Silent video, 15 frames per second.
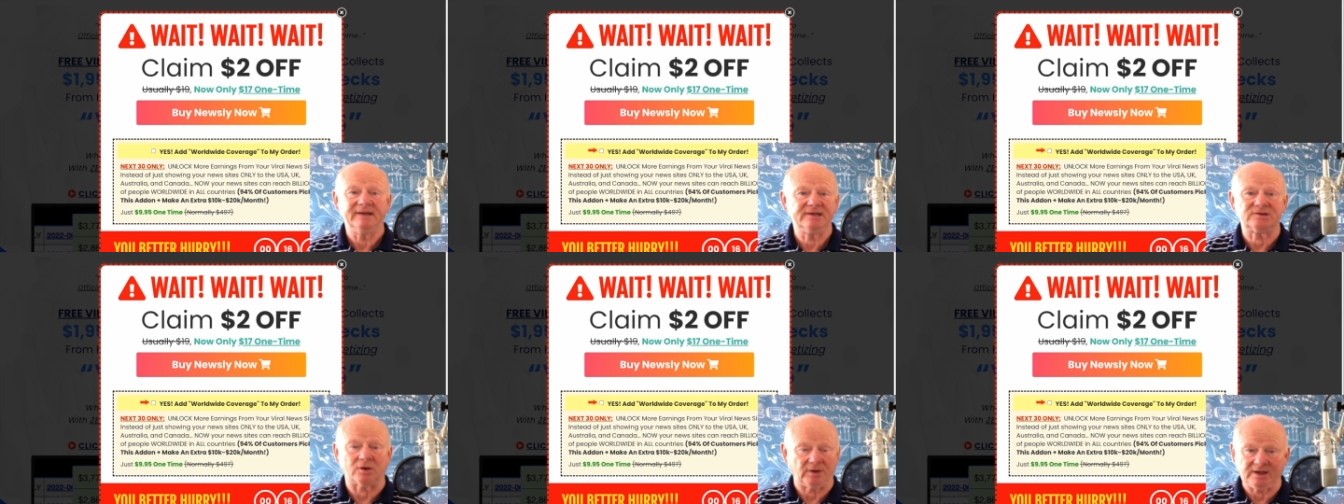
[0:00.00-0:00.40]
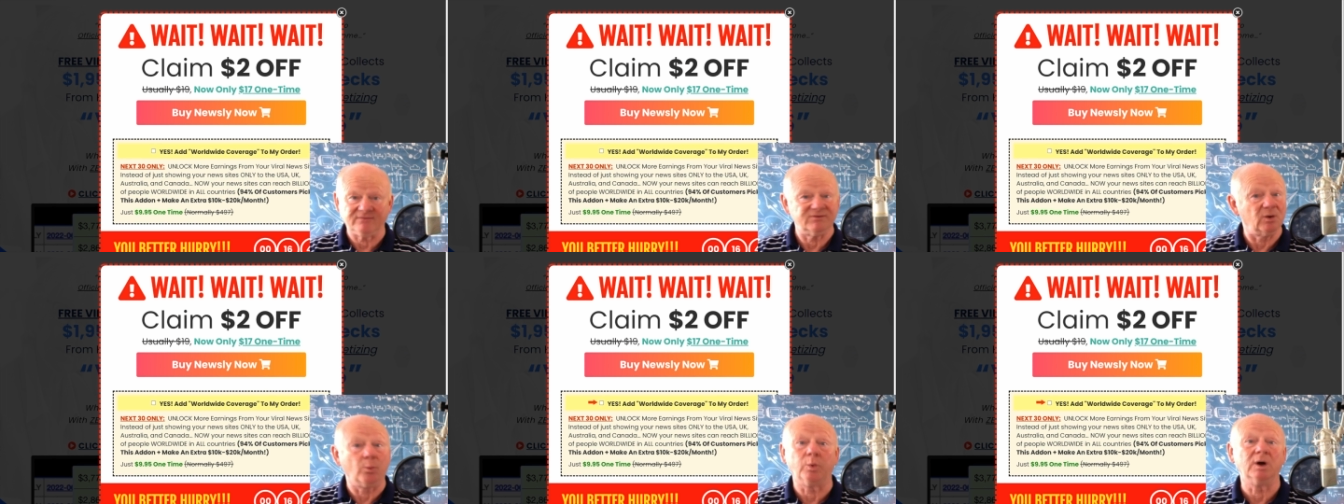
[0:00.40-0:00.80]
It's going to give
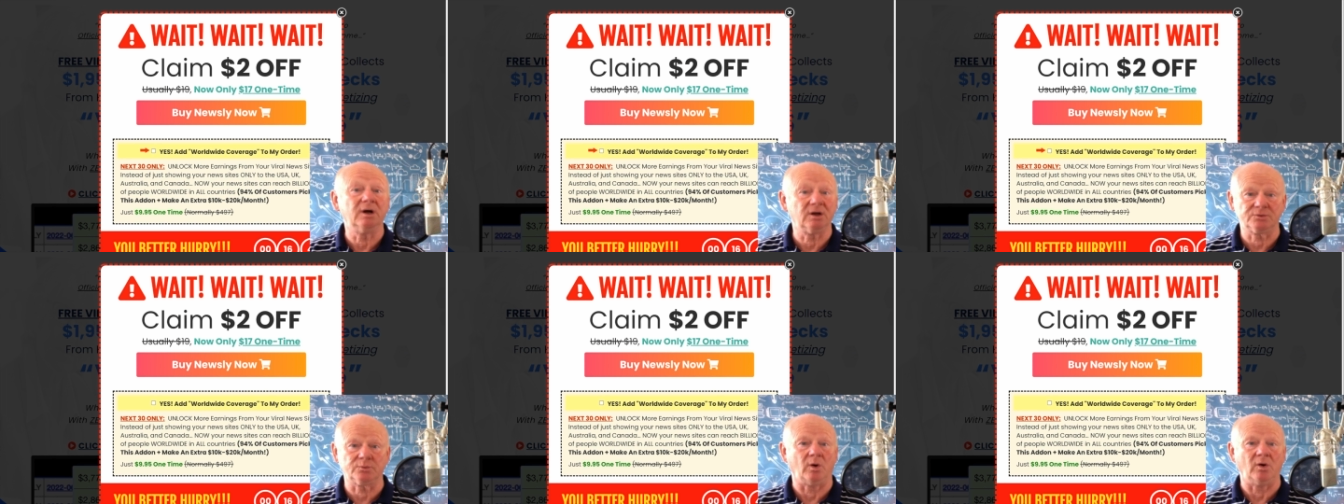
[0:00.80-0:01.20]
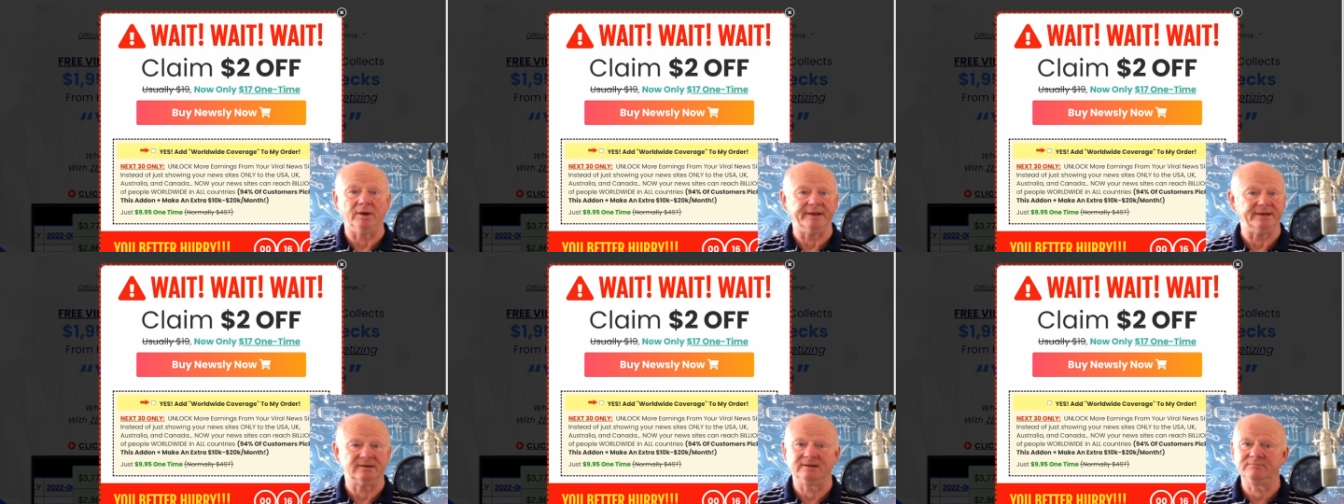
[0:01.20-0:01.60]
you
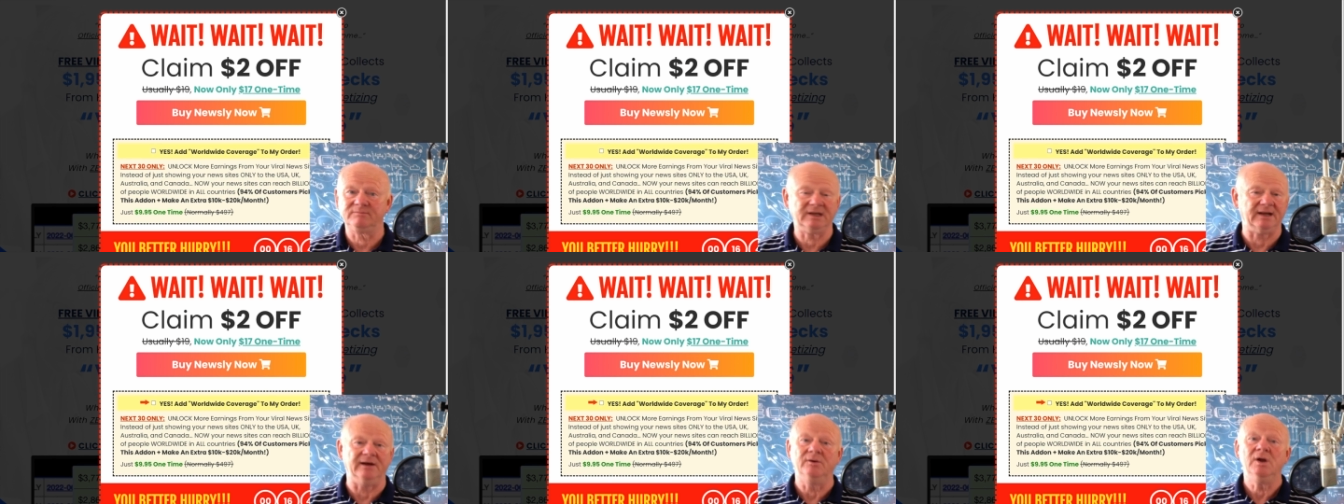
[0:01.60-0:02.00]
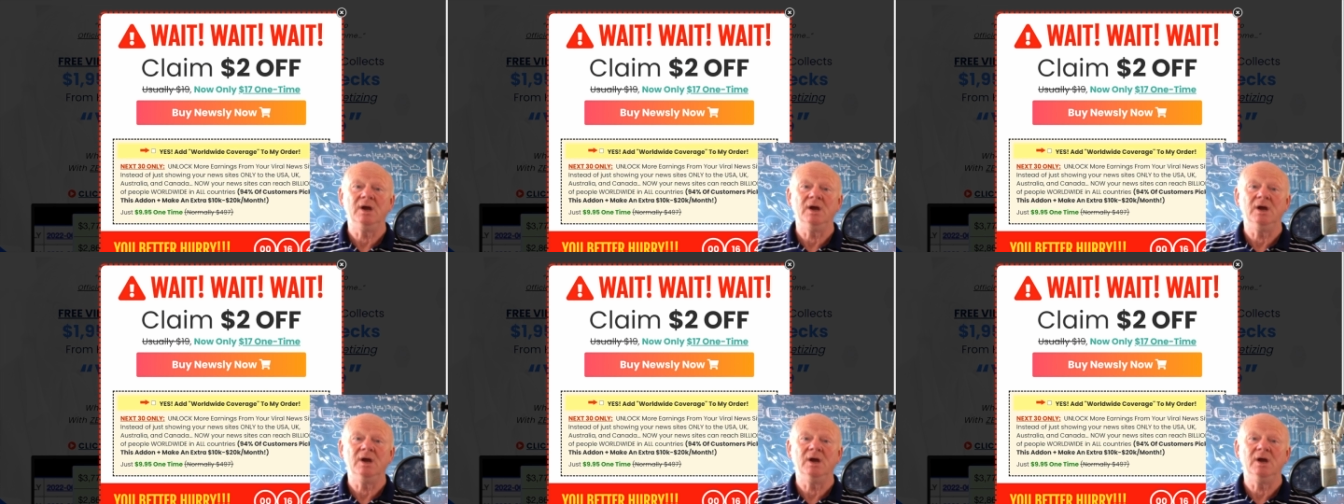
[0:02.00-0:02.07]
worldwide, and you know